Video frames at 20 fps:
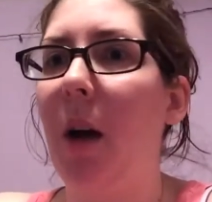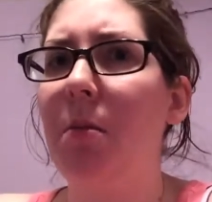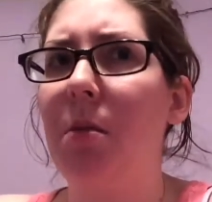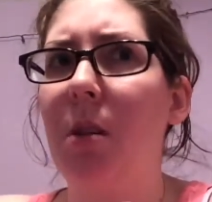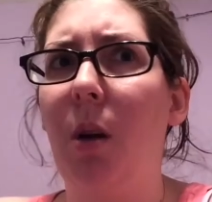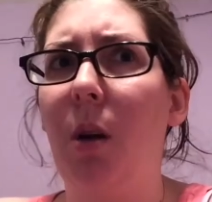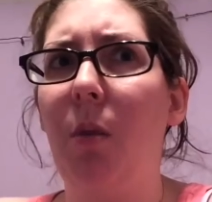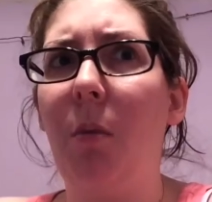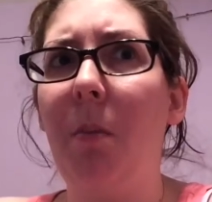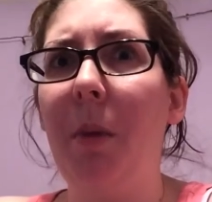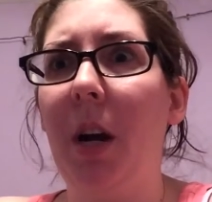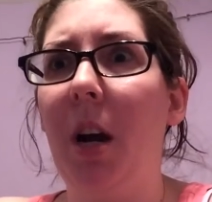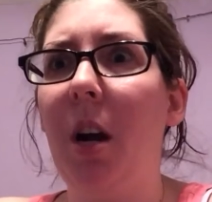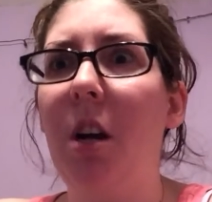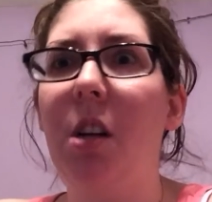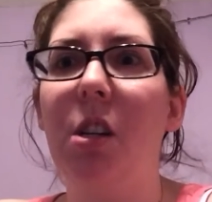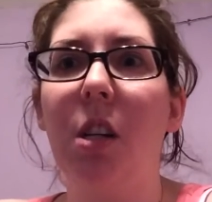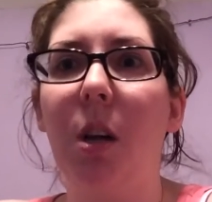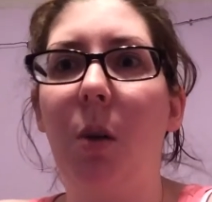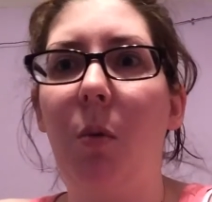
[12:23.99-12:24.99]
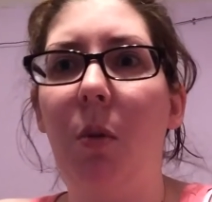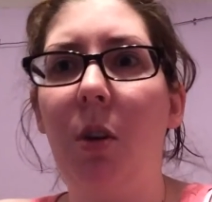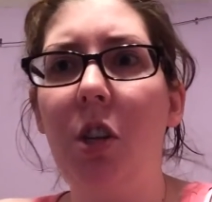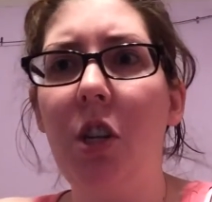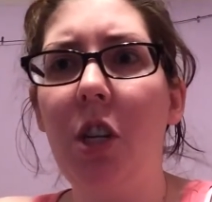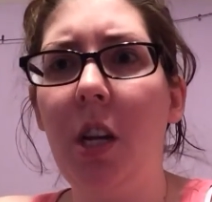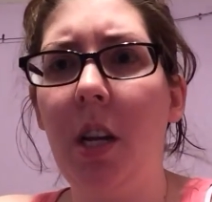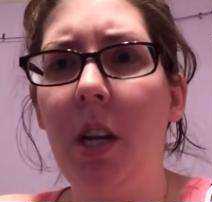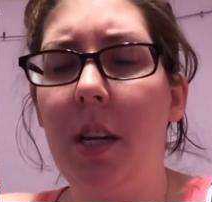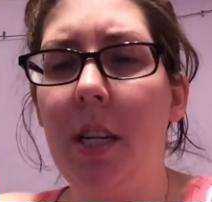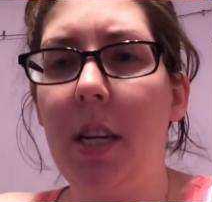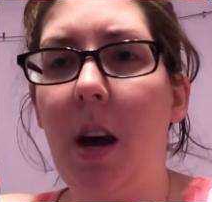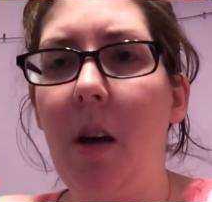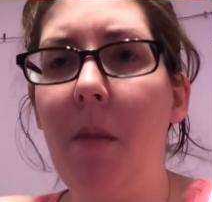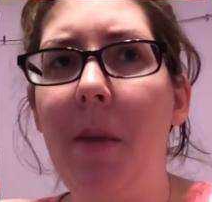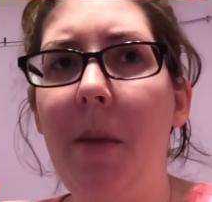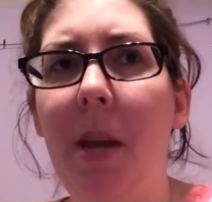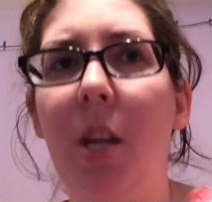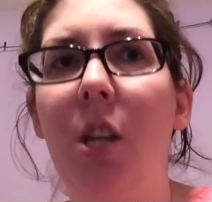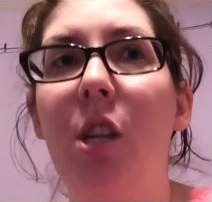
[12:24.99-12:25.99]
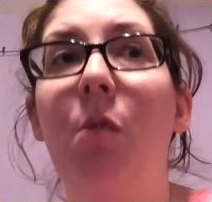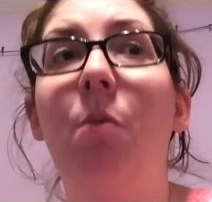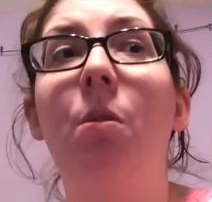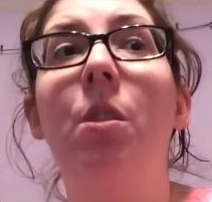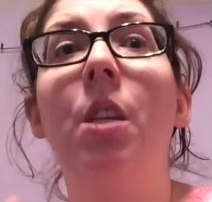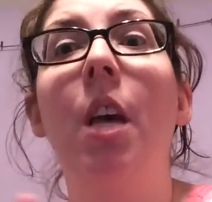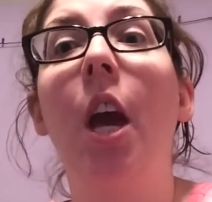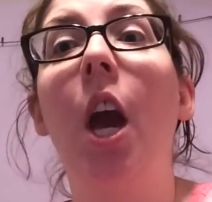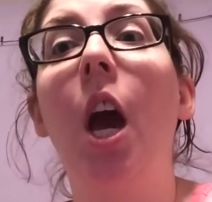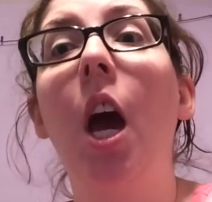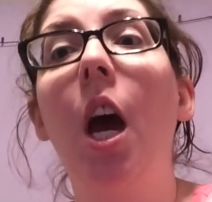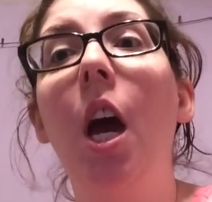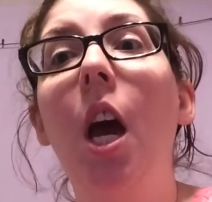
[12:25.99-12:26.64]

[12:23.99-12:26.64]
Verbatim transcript: I was like, oh my gosh, like, what is she going to tell me? And she was like,